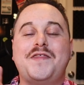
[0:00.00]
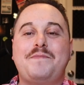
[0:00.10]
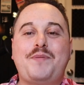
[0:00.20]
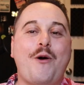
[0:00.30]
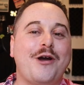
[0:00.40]

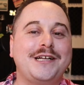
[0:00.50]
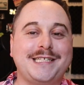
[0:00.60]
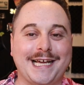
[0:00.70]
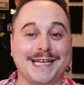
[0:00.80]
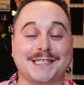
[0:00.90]
The
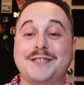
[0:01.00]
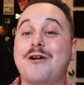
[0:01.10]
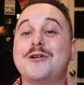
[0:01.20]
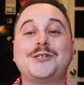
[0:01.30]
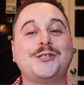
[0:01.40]
point is,
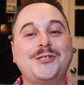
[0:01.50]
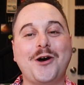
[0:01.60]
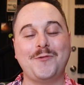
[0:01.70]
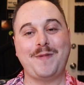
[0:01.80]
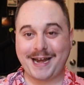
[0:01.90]
there are
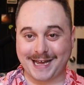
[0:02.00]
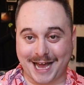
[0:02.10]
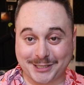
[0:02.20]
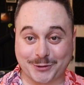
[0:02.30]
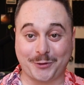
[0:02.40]
so many
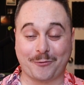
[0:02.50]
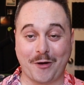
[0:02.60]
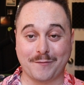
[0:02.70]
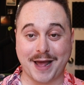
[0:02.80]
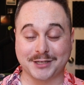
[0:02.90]
high school
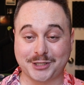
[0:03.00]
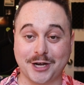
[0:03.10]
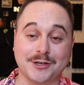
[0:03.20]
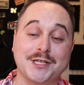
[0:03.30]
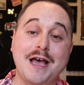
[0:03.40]
romance
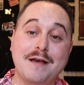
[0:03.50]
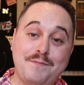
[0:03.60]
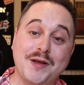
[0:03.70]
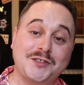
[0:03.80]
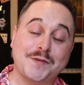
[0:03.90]
shows
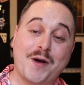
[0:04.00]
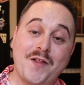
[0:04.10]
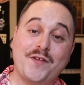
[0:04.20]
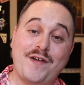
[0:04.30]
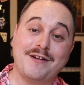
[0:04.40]
built
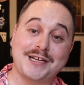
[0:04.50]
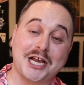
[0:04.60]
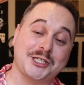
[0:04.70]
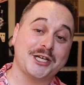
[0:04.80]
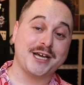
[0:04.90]
upon the
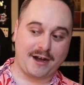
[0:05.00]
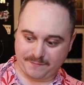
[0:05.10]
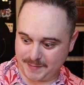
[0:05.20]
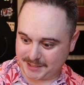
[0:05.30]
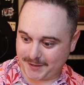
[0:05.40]
foundation
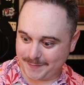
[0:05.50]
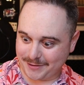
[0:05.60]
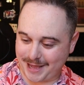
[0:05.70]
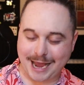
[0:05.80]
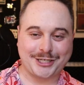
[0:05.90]
of
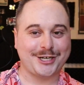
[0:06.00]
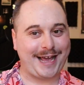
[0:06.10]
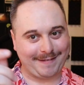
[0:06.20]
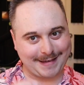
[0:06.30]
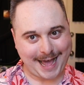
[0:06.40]

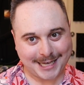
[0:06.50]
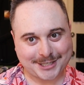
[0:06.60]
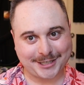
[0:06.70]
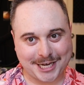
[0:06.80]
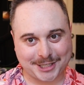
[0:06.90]
miscommunication and the
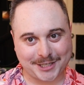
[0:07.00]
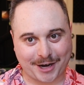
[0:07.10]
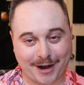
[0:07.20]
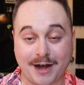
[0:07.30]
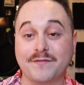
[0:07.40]
escalation
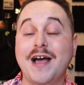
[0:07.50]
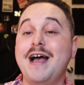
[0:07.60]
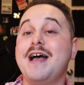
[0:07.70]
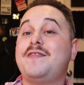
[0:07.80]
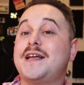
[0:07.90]
thereof
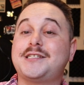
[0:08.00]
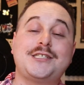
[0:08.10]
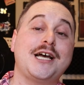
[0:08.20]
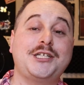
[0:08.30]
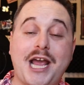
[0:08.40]
that
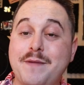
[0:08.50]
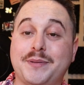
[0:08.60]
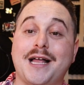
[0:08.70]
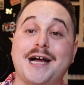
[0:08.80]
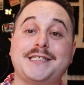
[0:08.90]
such a
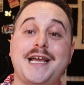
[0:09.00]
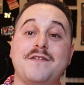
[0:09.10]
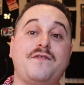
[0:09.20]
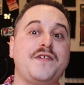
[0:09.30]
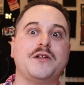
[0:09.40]
plot
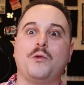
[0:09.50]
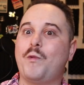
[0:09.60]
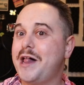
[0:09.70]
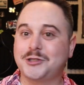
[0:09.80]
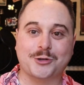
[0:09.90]
can feel
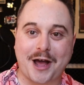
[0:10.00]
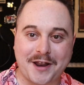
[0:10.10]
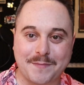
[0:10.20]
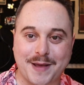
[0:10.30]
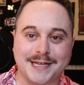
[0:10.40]

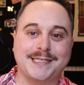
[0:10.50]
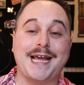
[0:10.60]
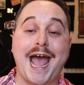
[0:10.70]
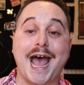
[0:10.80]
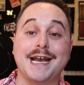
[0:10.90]
well-trod at
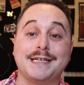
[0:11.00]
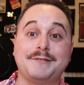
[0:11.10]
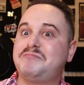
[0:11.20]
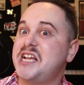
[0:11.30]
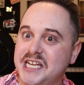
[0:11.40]
best
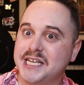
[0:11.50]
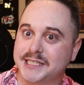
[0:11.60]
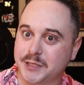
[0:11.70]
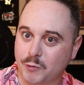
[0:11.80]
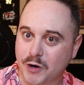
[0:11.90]
and
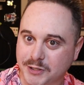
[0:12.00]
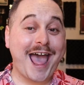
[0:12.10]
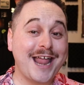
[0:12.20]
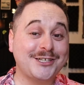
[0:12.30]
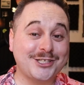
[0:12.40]
tedious at
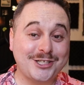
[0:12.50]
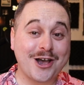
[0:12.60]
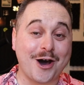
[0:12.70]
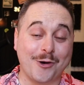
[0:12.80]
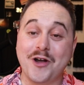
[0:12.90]
worst. And
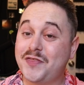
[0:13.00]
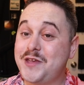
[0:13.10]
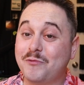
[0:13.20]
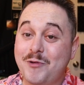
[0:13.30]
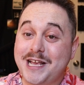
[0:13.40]
so,
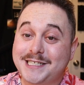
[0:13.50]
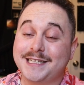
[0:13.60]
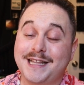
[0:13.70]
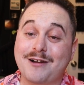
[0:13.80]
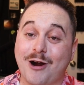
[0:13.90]
the
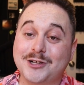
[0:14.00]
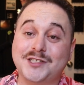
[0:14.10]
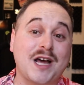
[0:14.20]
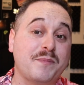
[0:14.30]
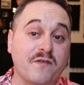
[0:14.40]
reason that
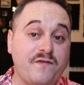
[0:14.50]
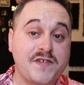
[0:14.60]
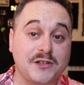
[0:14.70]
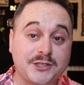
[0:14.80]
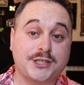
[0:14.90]
Heartstopper
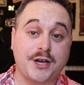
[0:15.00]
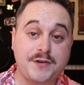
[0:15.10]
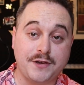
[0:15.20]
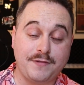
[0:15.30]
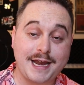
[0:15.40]
feels
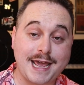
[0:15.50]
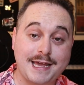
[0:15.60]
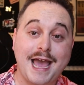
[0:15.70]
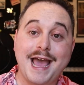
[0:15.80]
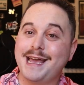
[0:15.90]
so
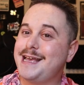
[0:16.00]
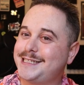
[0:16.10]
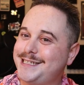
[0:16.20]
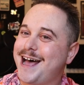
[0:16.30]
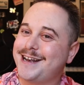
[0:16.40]
unique
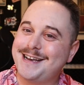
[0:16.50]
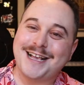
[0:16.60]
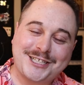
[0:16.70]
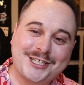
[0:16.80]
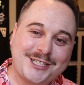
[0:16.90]
is not
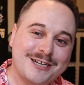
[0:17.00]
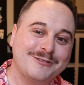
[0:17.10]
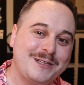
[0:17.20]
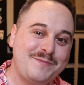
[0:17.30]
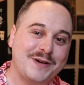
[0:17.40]

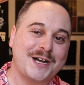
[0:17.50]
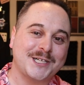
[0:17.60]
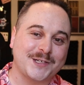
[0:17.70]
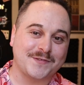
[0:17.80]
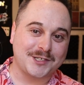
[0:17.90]
necessarily
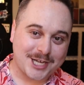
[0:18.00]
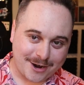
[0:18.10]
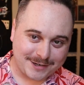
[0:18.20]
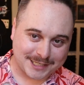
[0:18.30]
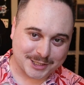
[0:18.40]
because of the
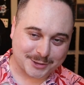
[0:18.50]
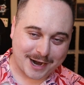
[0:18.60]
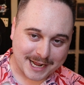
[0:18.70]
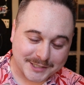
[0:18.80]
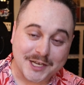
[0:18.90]
tone it
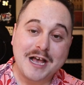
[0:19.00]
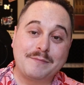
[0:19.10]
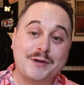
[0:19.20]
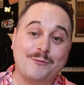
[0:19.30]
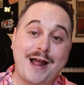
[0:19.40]
strikes,
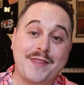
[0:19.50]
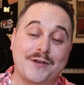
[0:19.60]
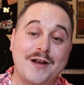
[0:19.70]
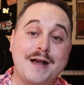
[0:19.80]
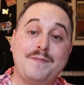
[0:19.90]
but
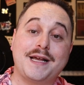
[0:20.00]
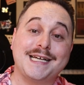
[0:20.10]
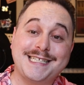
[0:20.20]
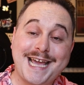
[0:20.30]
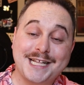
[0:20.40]
rather
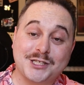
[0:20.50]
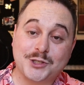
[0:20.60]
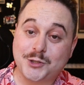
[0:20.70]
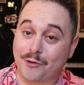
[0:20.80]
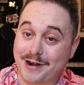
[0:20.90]
because its
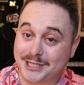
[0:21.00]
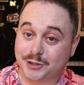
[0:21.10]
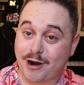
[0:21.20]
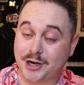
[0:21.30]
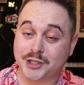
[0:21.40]
story
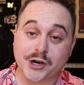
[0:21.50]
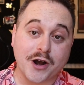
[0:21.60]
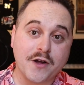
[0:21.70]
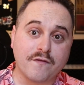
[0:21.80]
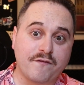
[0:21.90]

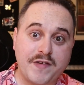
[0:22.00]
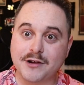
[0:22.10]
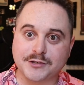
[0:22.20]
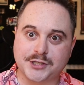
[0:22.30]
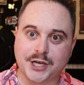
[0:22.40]
structure
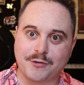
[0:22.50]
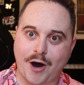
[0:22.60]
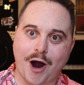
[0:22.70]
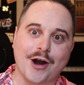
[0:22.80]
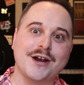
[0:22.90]
veers so
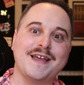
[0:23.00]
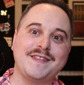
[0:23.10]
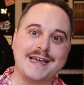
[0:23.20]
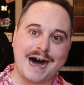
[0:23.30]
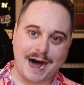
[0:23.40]
hard
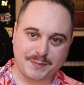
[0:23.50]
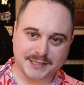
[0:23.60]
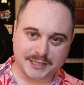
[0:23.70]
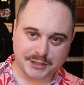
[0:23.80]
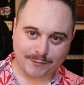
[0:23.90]
in the opposite